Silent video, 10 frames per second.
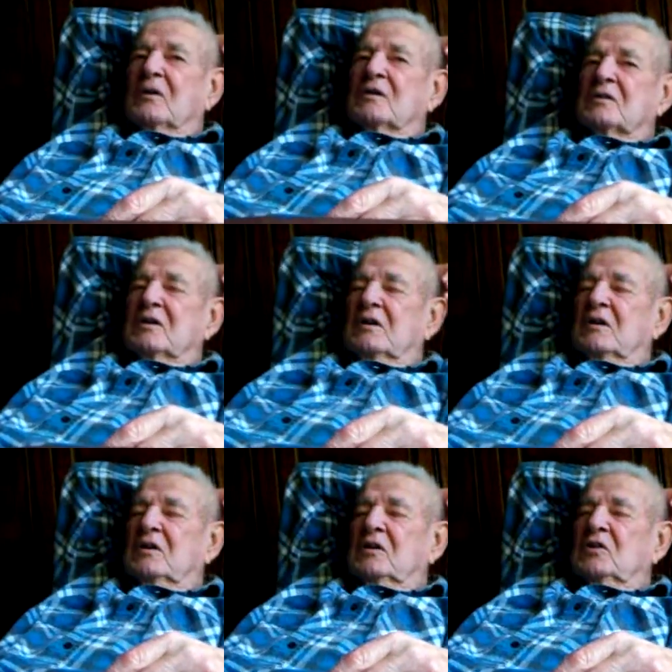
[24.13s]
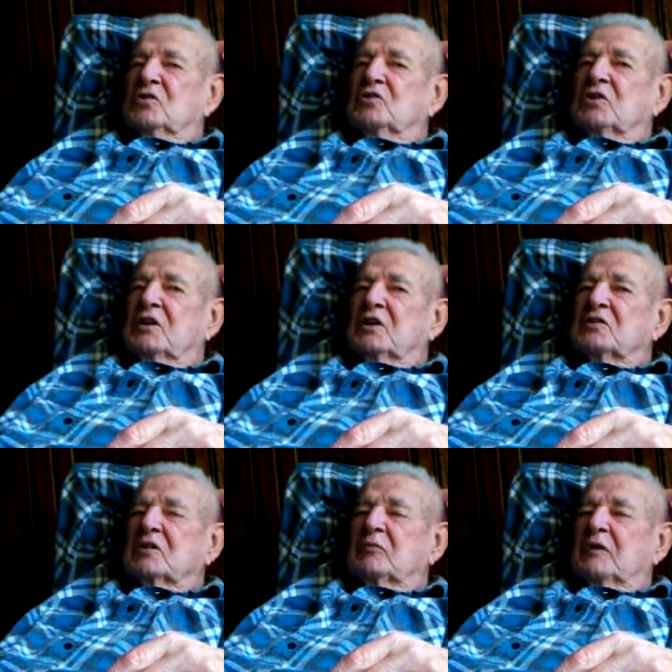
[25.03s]
August. Shit, he
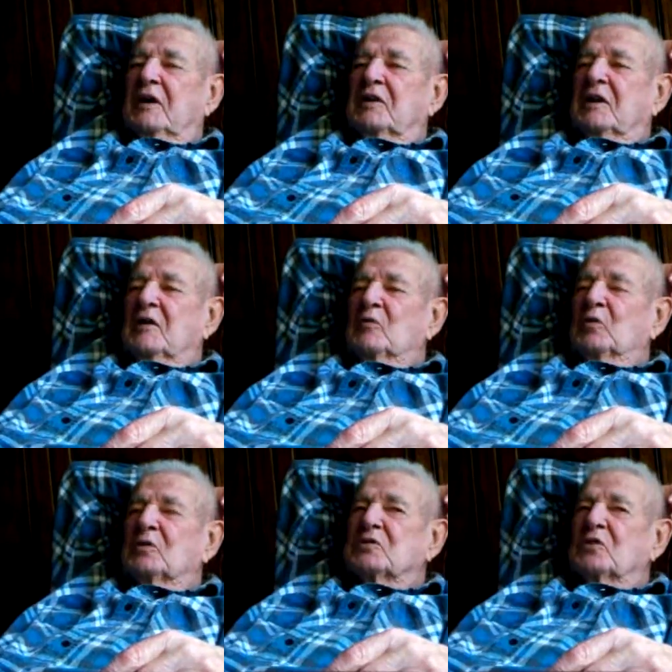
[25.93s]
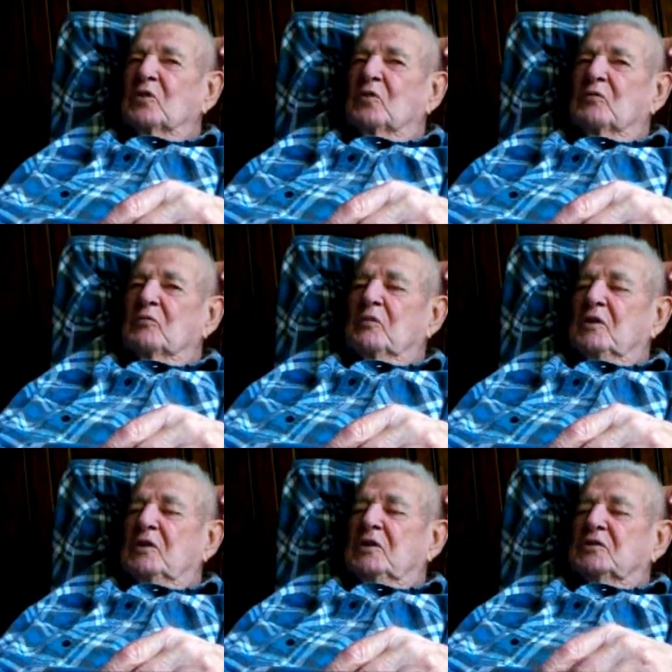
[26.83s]
sat with that damn wood stove.
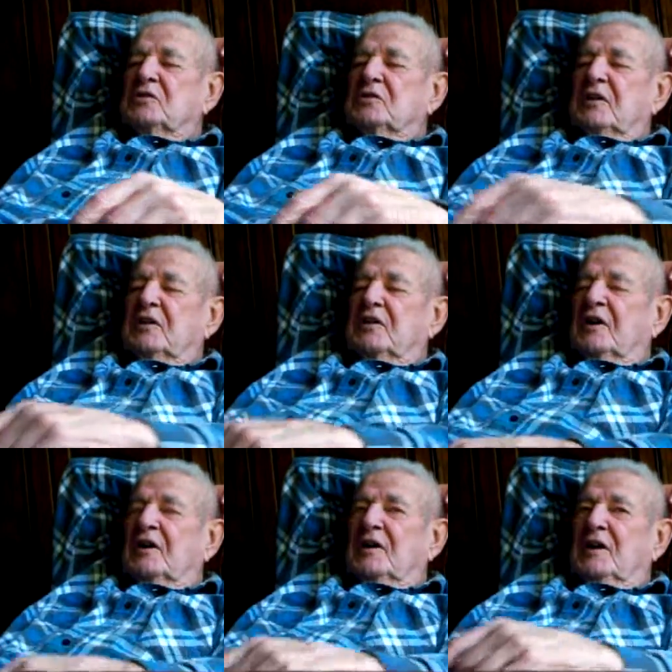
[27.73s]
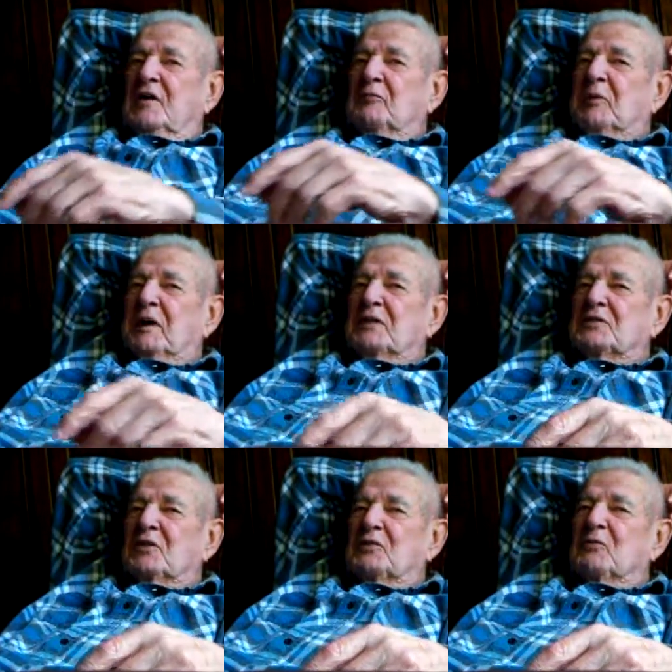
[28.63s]
Said his goddamn
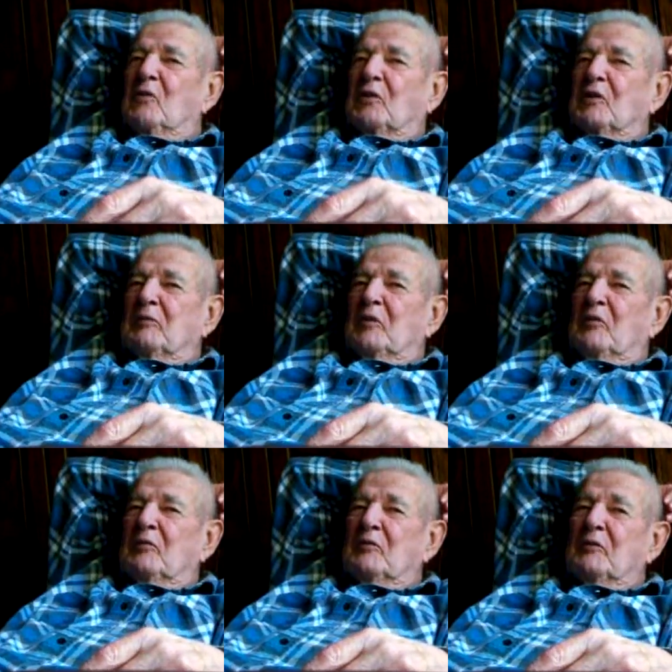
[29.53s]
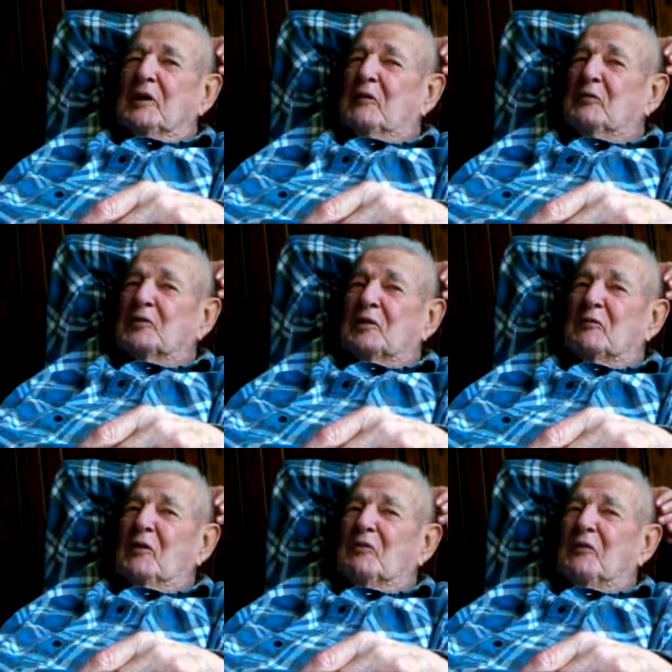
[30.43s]
pants, the smoke coming off of him. That was set
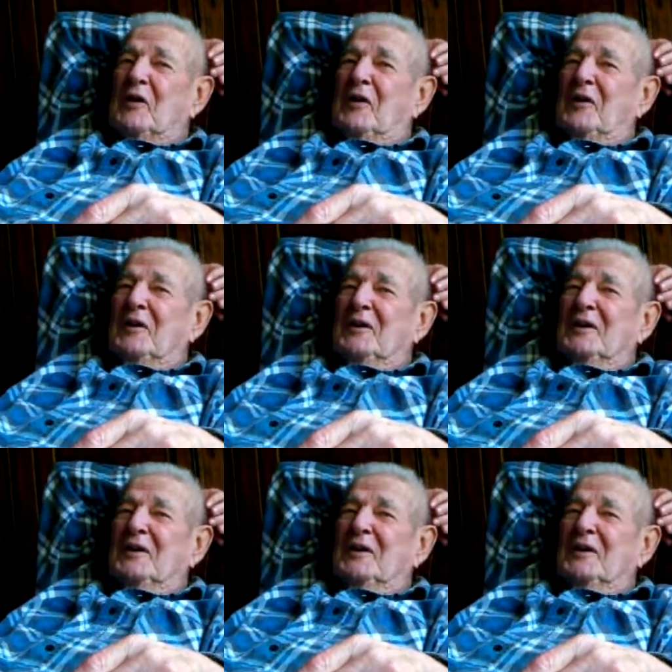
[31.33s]
him on fire.